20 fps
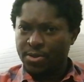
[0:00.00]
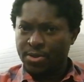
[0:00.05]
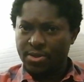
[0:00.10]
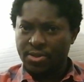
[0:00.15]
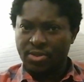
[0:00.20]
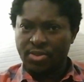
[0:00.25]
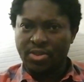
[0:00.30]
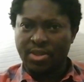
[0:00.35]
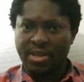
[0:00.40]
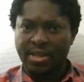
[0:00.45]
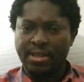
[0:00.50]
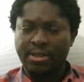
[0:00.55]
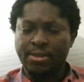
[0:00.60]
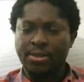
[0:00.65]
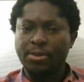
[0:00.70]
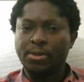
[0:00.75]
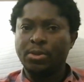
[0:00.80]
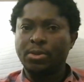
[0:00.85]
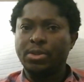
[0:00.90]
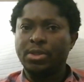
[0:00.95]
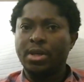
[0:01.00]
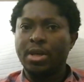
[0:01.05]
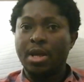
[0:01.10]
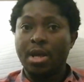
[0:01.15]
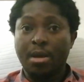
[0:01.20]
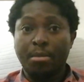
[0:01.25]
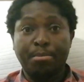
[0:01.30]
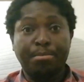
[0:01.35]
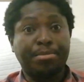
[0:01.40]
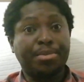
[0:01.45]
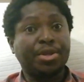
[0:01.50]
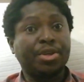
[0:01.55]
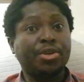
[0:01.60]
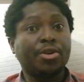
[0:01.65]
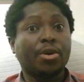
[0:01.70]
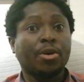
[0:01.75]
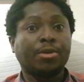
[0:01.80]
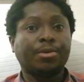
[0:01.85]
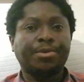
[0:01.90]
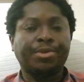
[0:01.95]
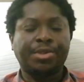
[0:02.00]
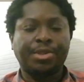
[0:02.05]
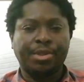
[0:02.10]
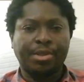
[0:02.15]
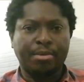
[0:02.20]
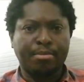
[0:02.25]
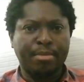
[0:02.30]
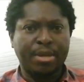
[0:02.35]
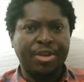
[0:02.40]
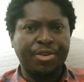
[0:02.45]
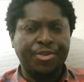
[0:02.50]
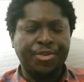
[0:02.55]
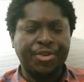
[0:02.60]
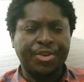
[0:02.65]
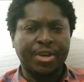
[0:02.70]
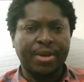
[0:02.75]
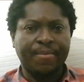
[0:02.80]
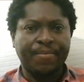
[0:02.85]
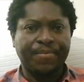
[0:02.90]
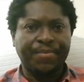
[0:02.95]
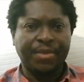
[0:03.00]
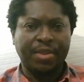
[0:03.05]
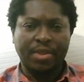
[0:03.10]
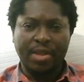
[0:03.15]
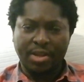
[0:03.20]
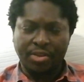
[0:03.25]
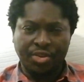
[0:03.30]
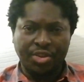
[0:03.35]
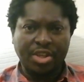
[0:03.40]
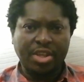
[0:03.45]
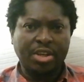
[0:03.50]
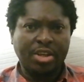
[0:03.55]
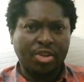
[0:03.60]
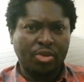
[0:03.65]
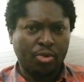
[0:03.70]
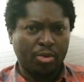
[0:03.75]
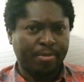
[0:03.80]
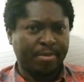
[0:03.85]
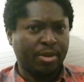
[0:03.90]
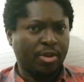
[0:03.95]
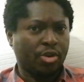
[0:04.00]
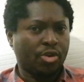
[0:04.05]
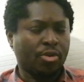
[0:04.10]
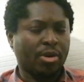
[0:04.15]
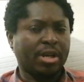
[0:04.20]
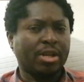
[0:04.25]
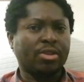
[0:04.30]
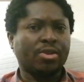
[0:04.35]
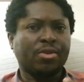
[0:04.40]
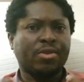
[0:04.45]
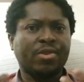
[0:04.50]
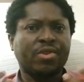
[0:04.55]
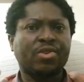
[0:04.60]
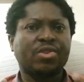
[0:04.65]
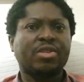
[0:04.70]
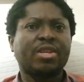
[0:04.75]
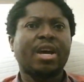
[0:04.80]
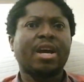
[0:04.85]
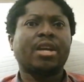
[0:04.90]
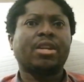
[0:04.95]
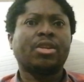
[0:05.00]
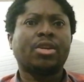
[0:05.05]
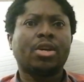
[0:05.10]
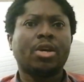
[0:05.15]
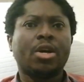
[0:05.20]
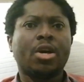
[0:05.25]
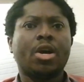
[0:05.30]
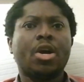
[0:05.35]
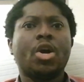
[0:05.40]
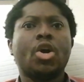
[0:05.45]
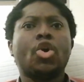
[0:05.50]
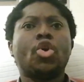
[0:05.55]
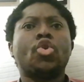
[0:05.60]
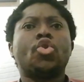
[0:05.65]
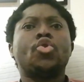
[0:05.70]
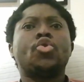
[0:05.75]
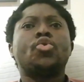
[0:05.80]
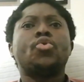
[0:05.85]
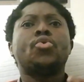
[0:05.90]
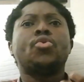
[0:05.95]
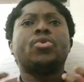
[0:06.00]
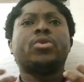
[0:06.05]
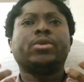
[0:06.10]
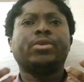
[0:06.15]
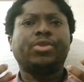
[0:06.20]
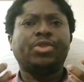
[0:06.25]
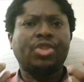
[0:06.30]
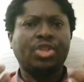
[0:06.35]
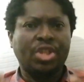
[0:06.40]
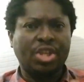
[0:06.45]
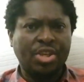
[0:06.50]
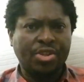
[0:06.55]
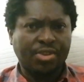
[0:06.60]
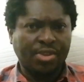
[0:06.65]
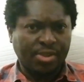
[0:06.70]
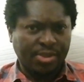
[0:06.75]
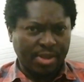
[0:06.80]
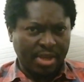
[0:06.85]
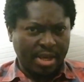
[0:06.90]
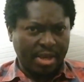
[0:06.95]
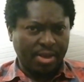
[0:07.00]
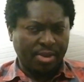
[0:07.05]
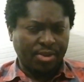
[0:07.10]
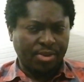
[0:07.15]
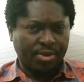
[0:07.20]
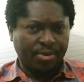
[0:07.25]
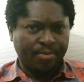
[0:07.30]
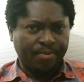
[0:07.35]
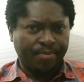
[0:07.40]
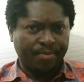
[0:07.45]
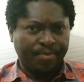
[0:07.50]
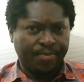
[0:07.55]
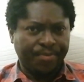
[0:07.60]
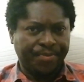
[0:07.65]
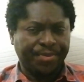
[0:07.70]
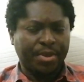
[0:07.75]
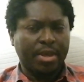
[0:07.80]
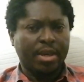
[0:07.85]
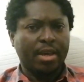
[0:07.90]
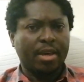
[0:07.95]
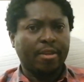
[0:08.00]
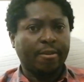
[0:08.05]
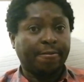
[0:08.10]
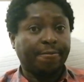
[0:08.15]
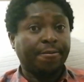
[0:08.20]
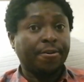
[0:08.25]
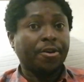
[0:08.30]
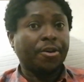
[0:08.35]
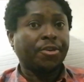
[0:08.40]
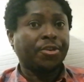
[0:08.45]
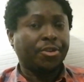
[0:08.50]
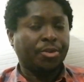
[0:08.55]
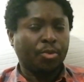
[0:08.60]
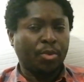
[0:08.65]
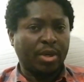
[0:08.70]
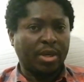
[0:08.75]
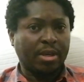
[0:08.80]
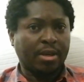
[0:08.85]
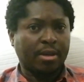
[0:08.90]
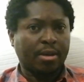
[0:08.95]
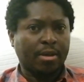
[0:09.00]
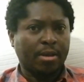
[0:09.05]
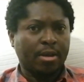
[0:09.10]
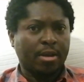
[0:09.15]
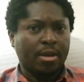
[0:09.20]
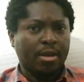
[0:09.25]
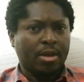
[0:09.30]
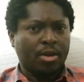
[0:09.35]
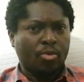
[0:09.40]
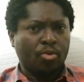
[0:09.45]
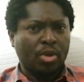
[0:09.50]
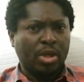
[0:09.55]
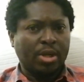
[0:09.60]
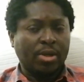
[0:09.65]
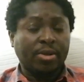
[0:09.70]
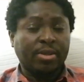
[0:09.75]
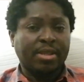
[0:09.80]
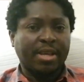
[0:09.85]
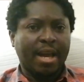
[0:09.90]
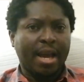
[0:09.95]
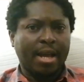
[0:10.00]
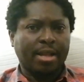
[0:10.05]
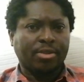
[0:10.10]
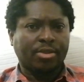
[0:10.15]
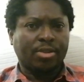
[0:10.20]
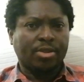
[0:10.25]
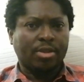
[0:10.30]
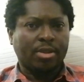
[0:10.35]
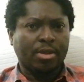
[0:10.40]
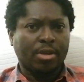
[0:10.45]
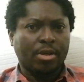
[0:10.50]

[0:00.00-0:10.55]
is titled Beyond the Manger. In that series, we've been trying to understand who Jesus is. In the first week, we looked at